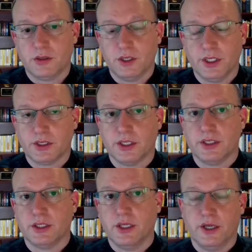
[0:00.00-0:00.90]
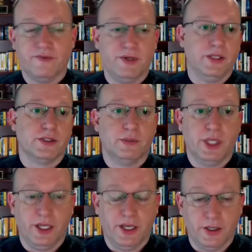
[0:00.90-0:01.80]
learning is like saying I have nails in
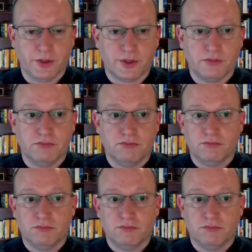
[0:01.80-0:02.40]
my house.